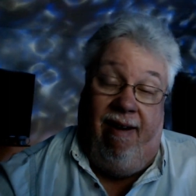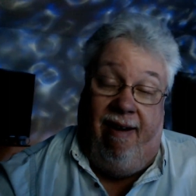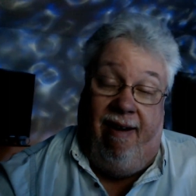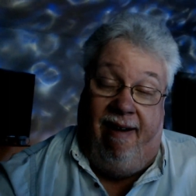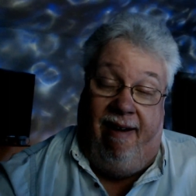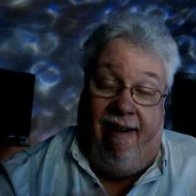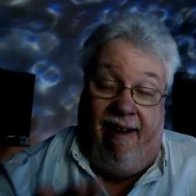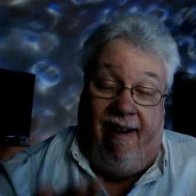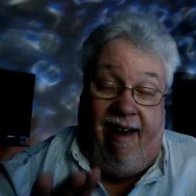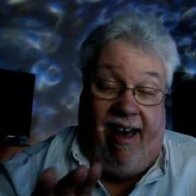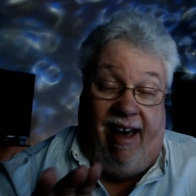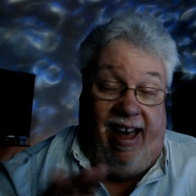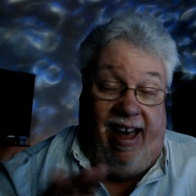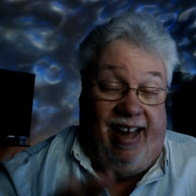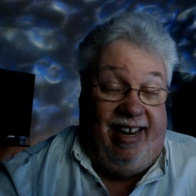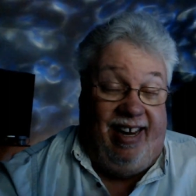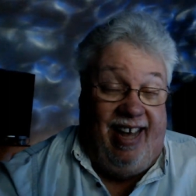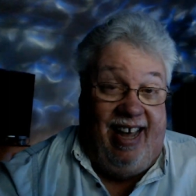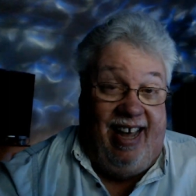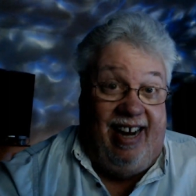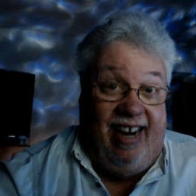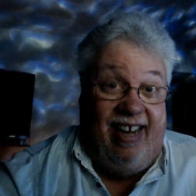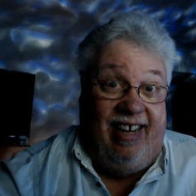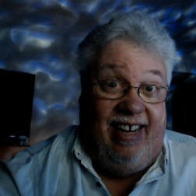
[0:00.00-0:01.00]
I
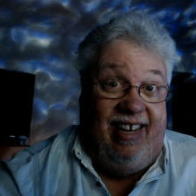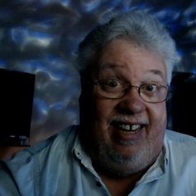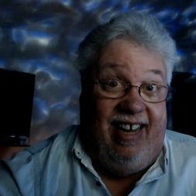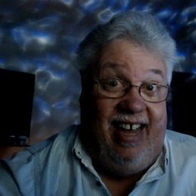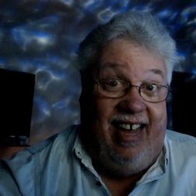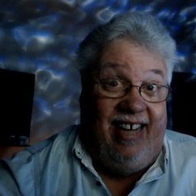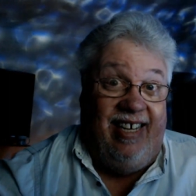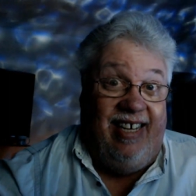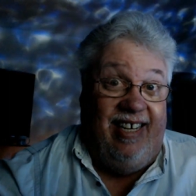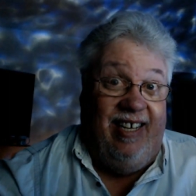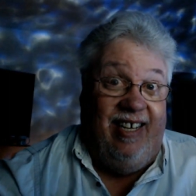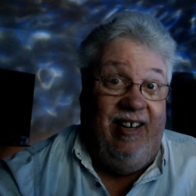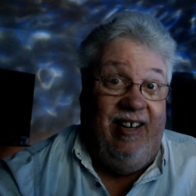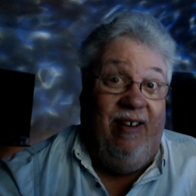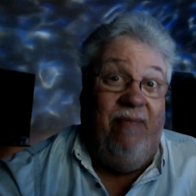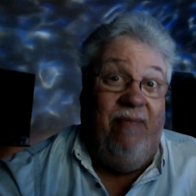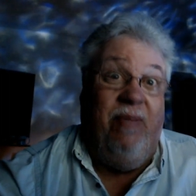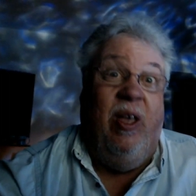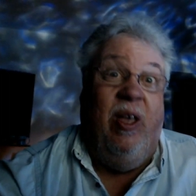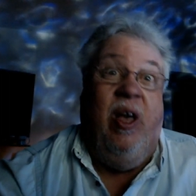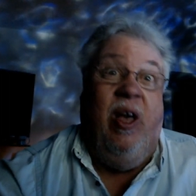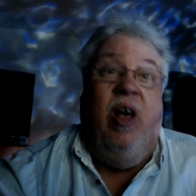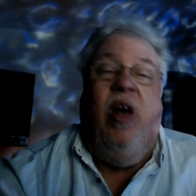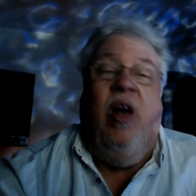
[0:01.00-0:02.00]
get a kick,
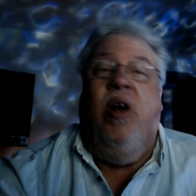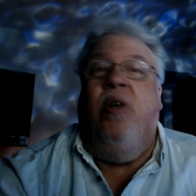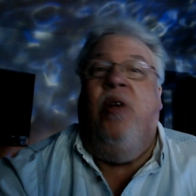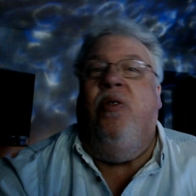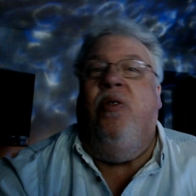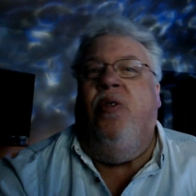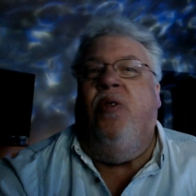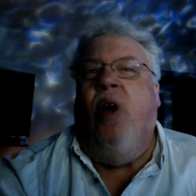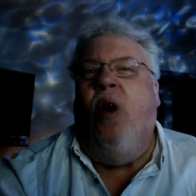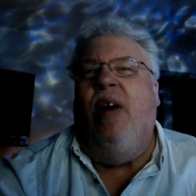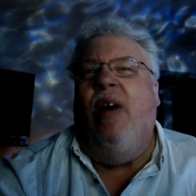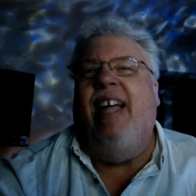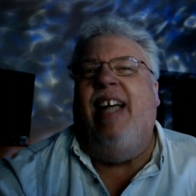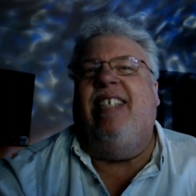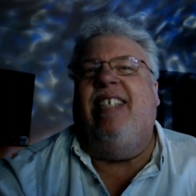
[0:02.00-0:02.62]
though it's